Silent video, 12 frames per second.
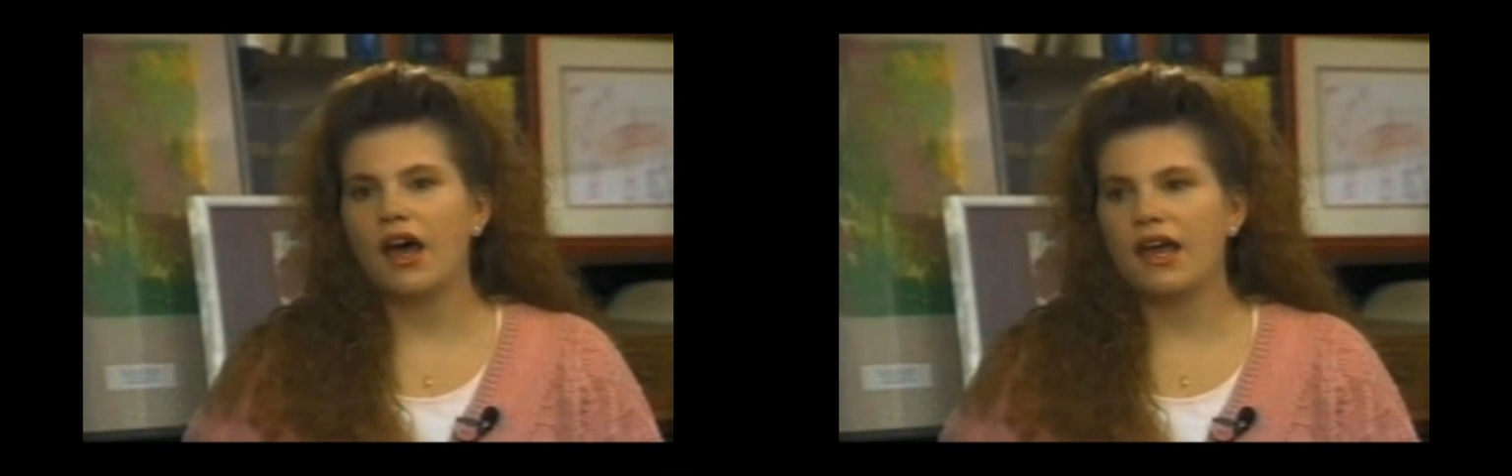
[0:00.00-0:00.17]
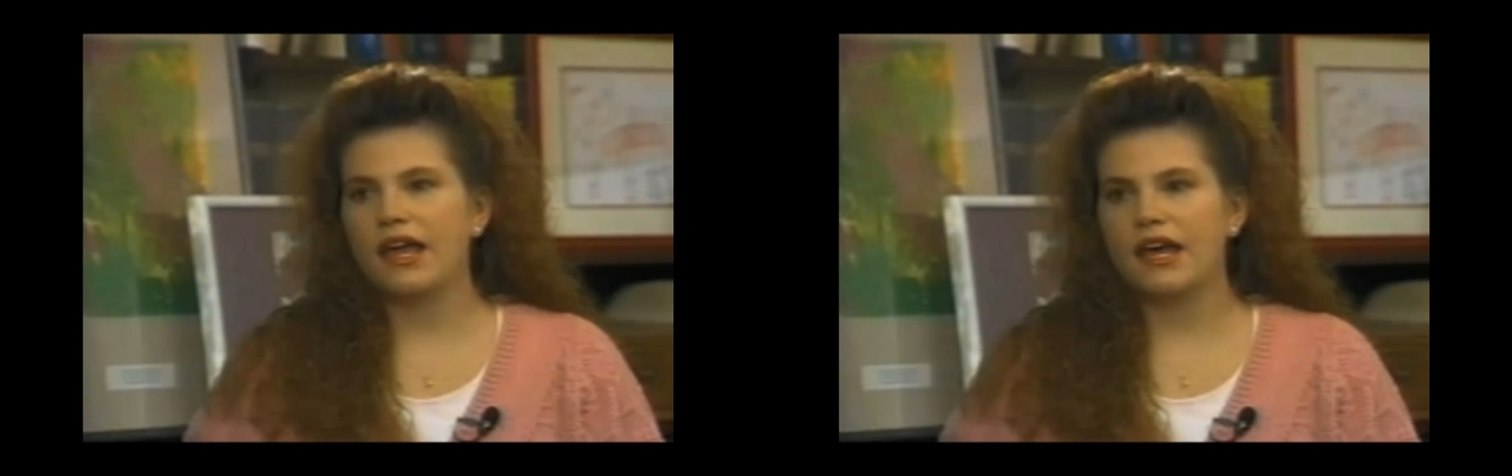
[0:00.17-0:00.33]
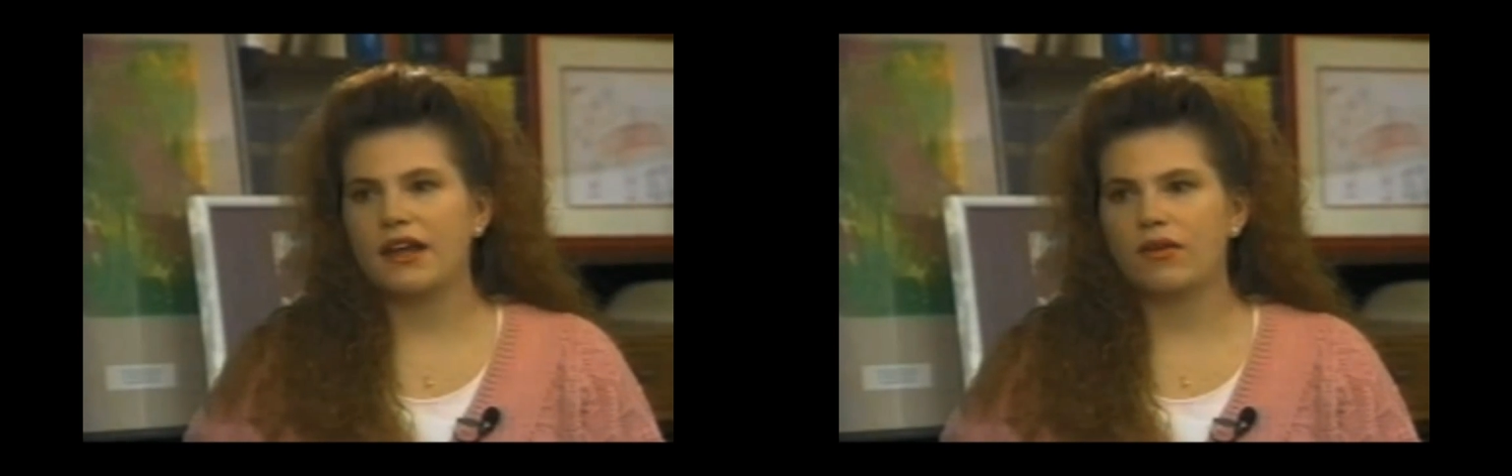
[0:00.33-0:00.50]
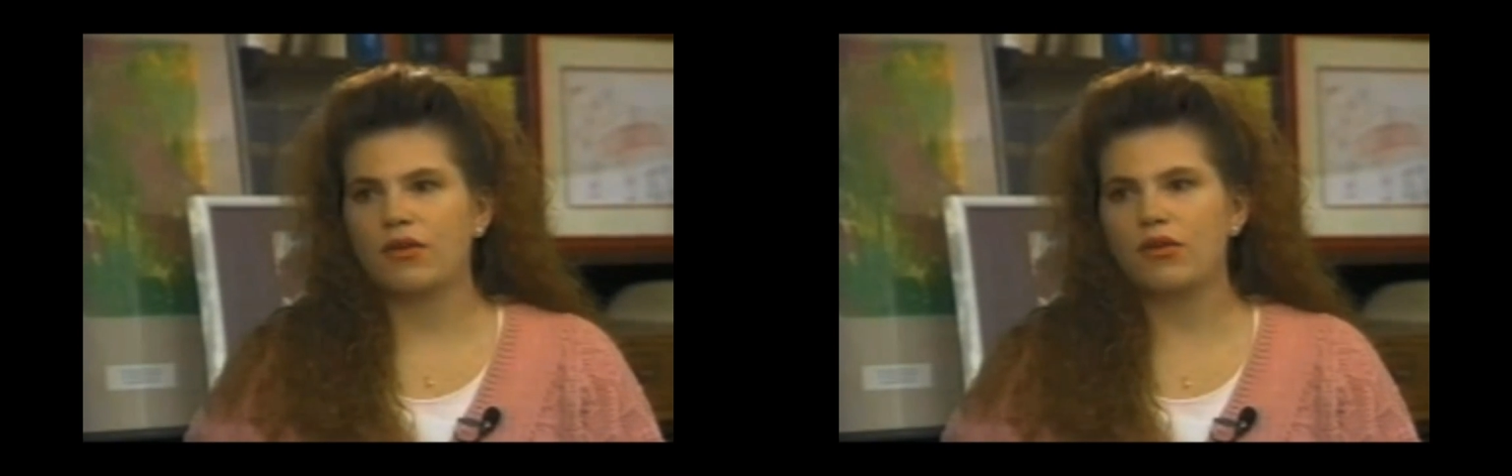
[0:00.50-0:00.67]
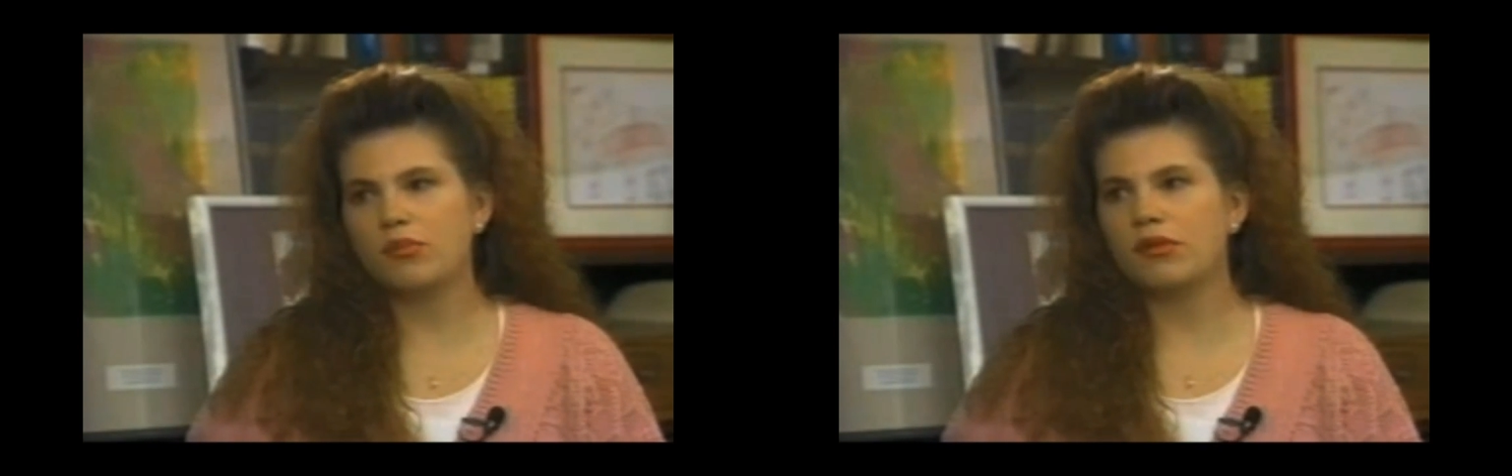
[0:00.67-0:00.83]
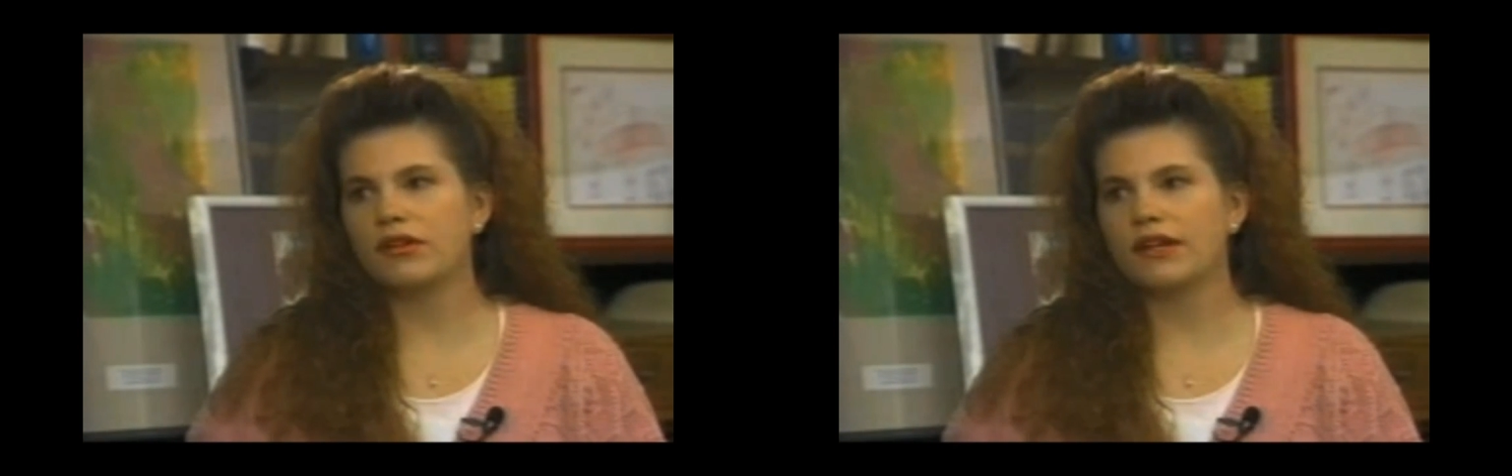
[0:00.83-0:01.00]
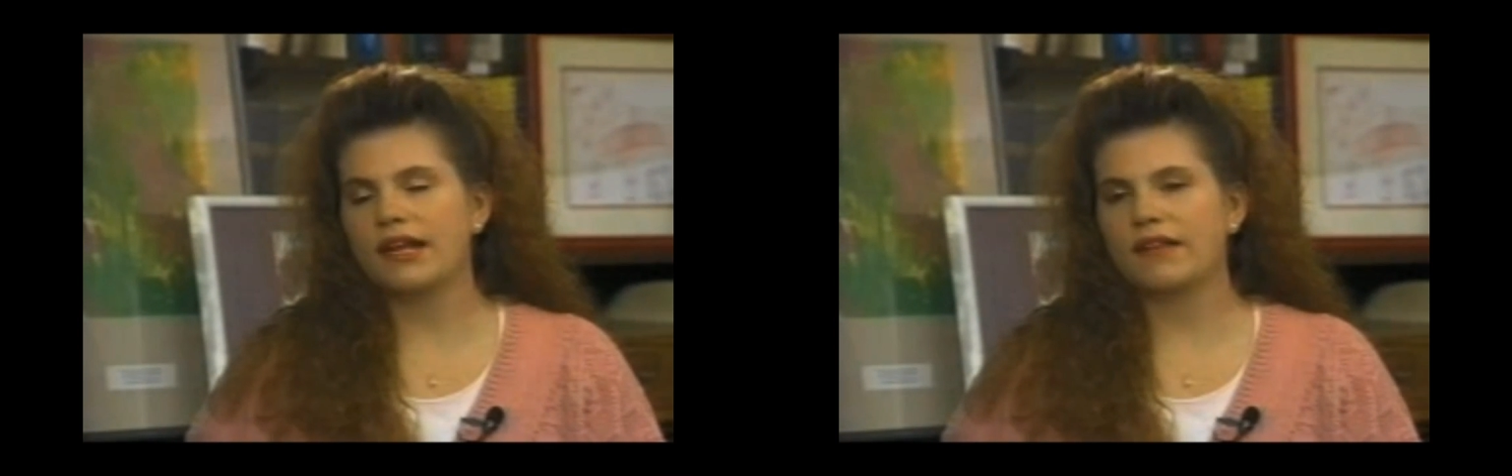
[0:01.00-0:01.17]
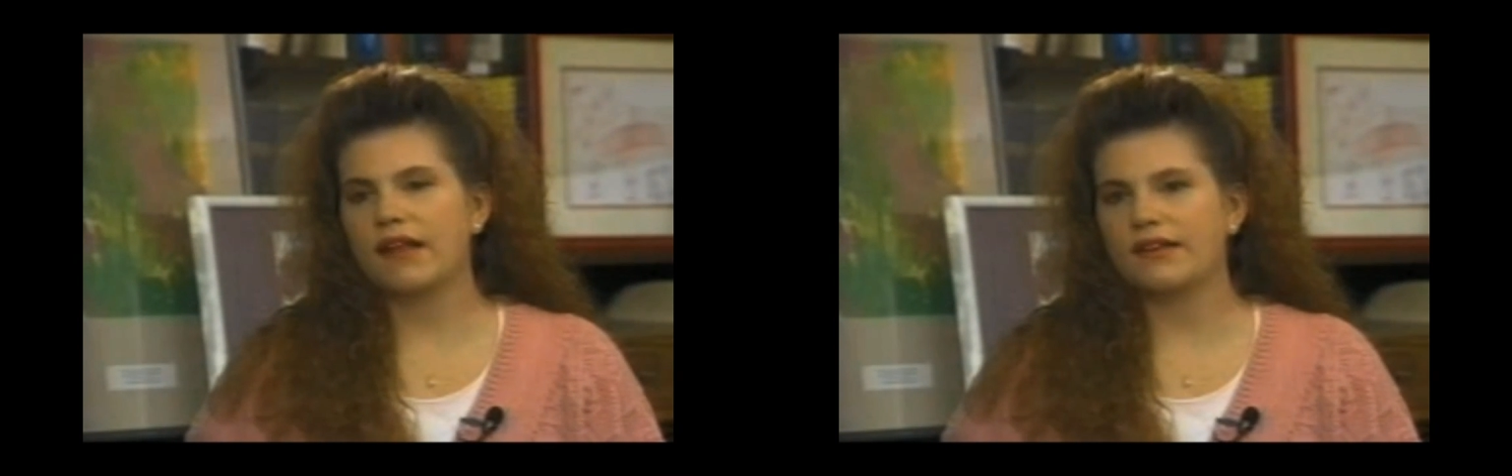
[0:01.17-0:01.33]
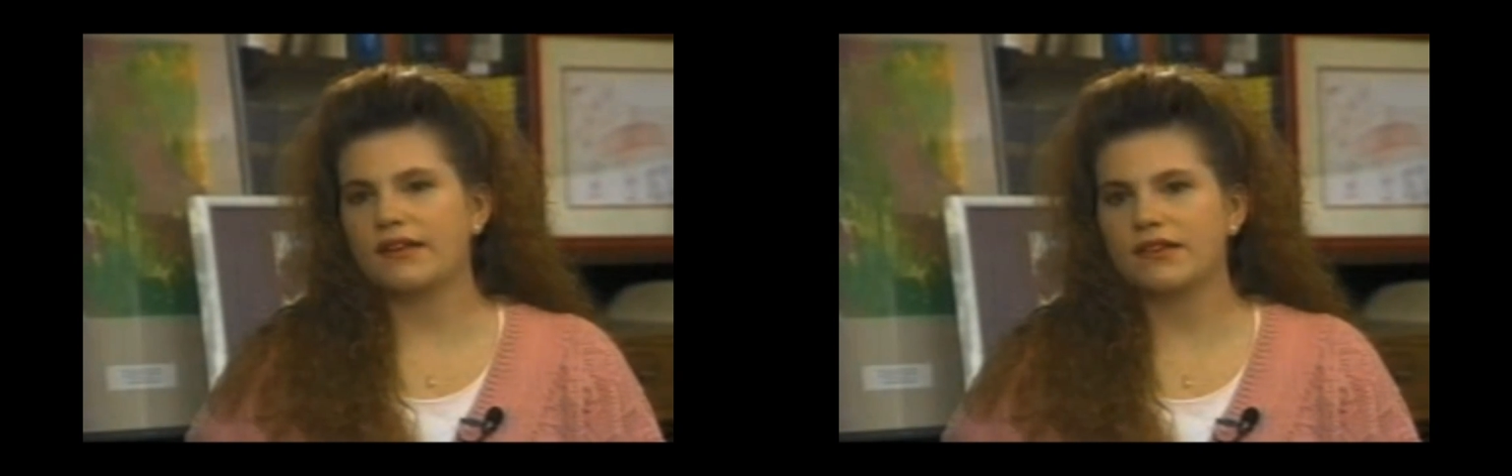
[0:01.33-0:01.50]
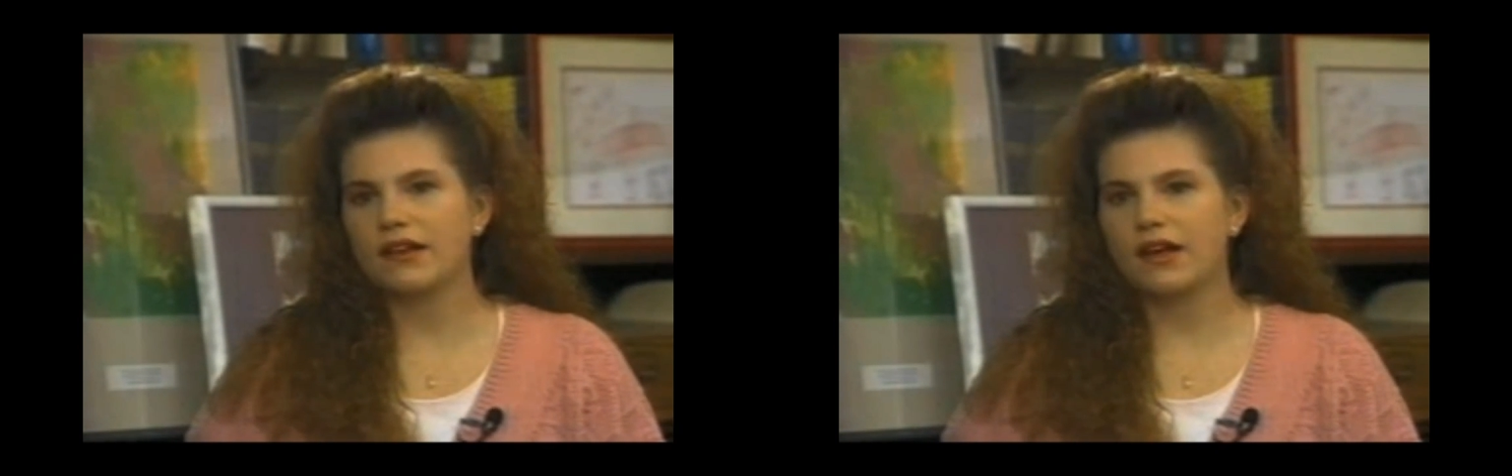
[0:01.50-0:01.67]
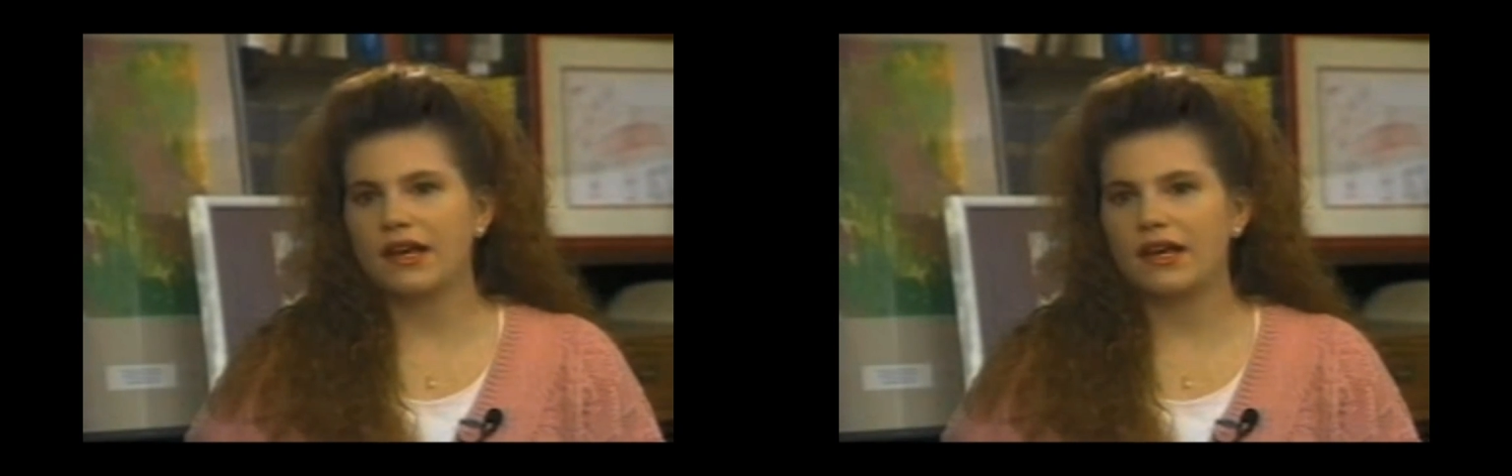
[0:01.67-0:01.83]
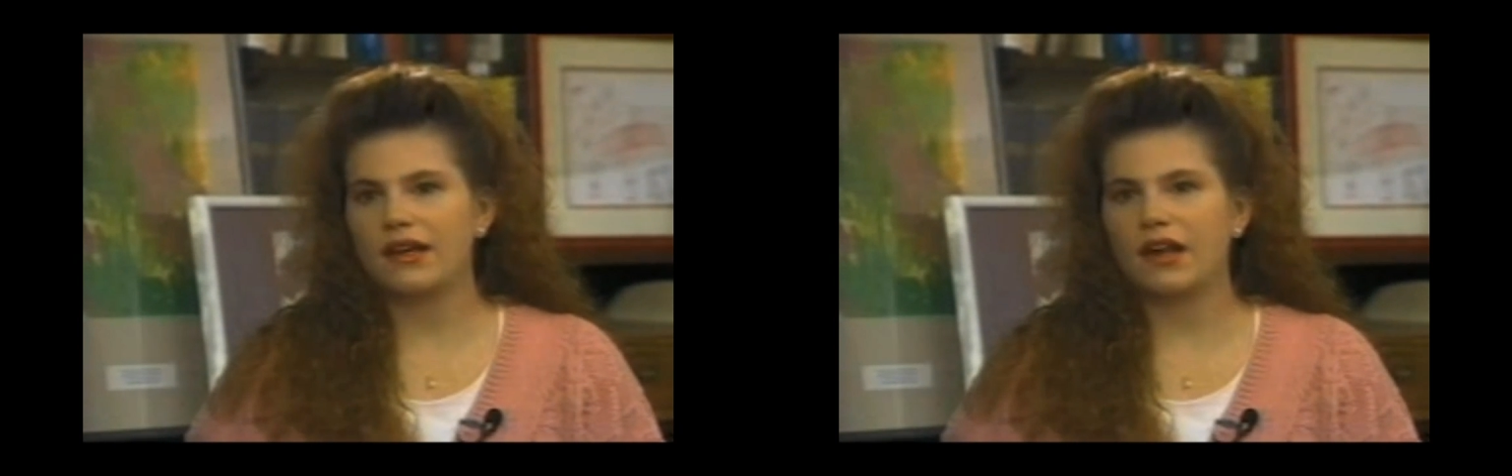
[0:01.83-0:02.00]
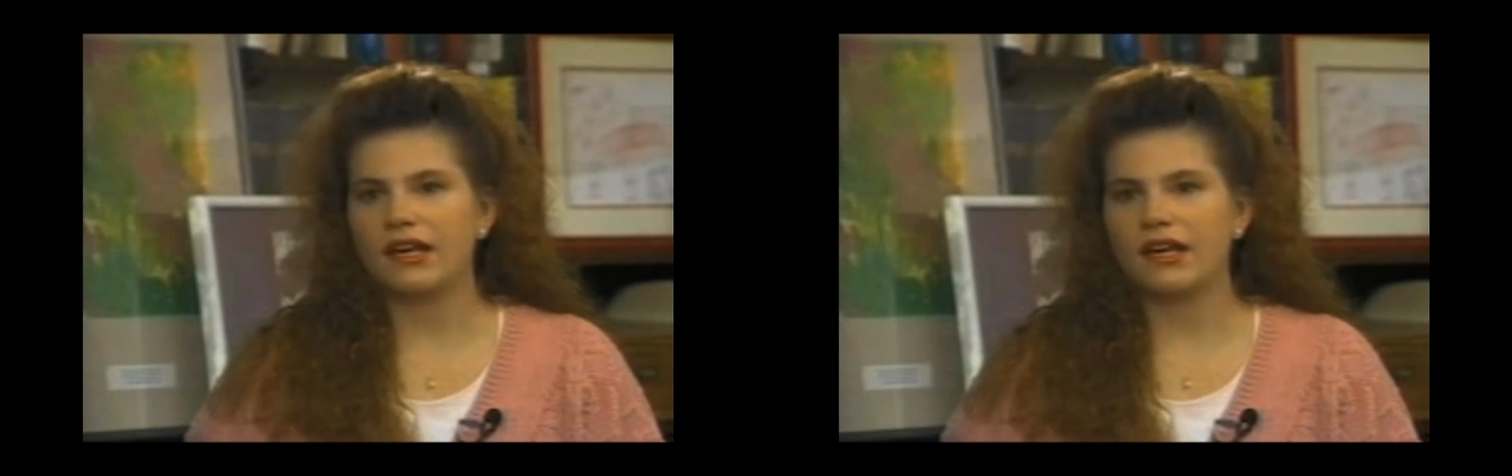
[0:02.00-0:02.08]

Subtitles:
I had a horrible night last night.